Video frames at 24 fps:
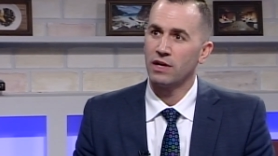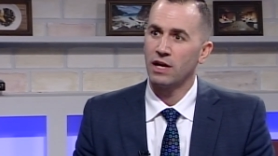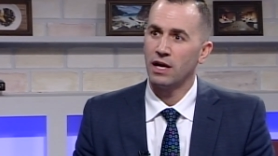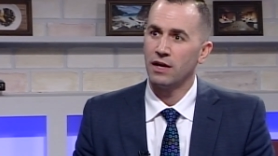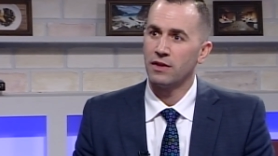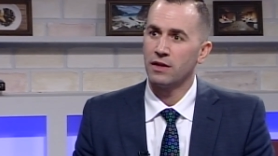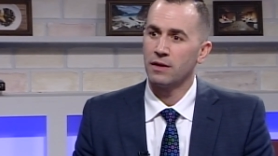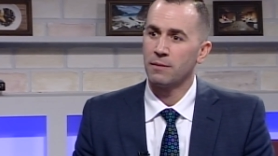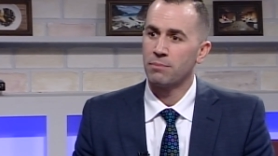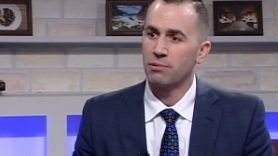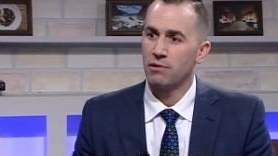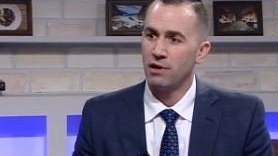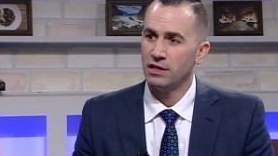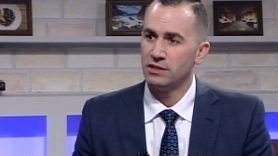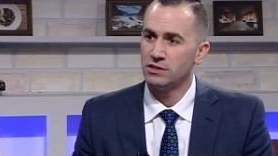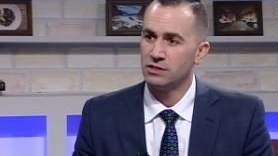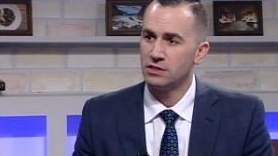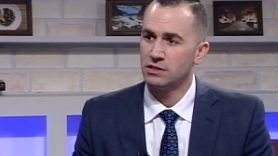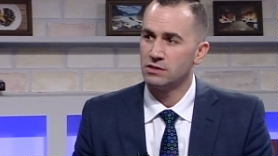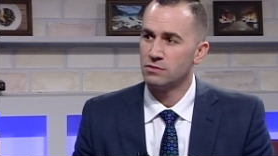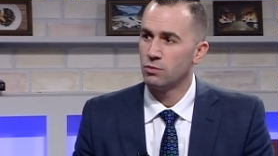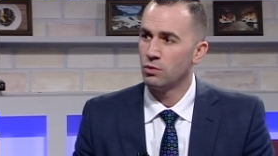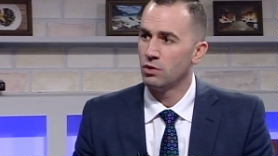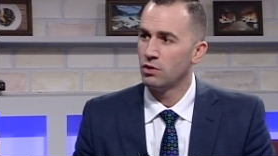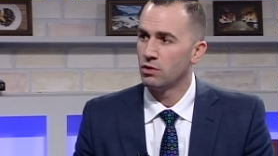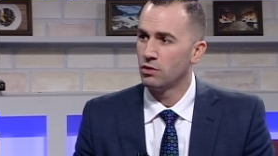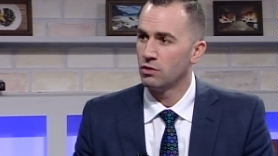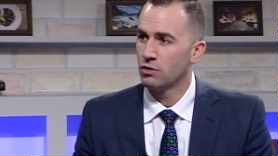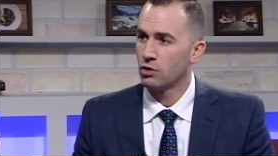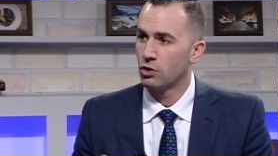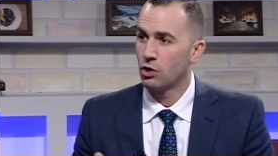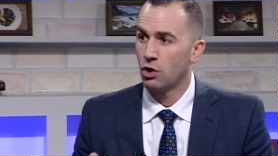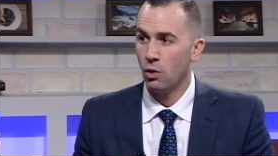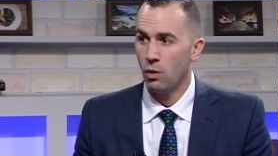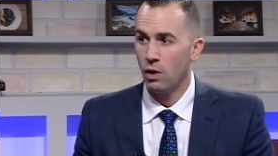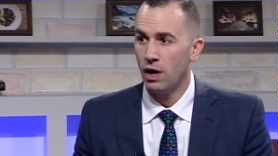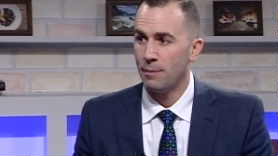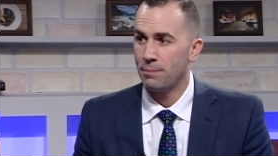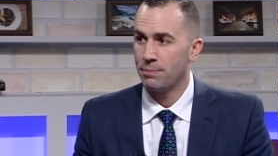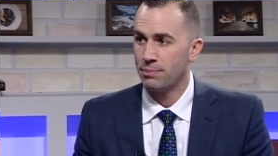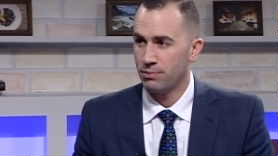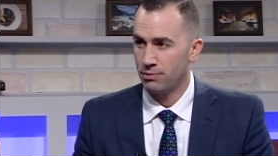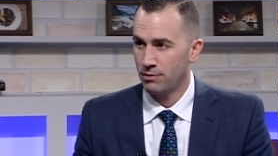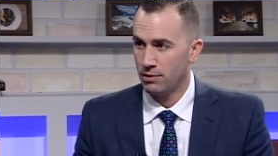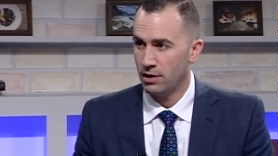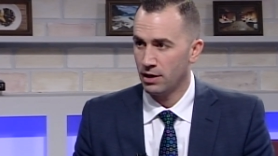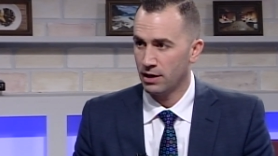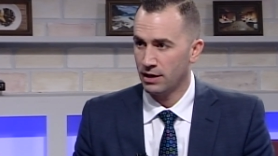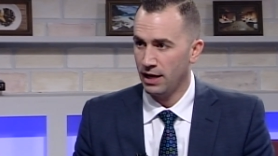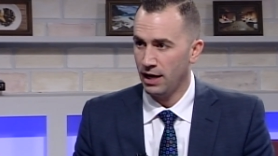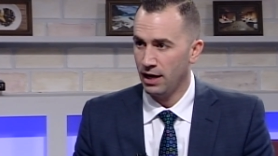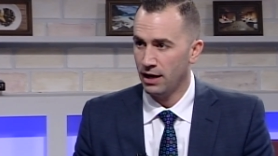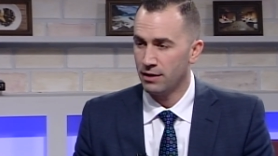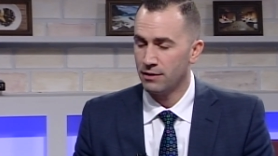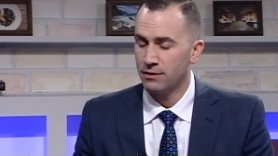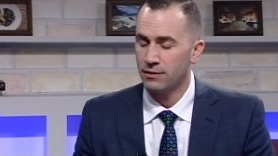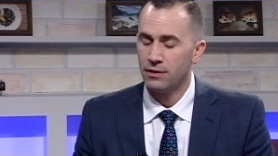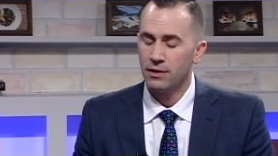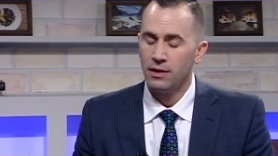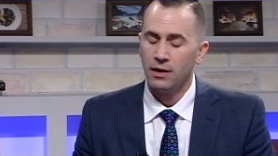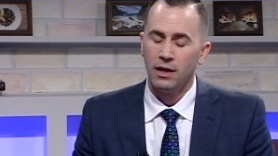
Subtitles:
I think prices will go up again.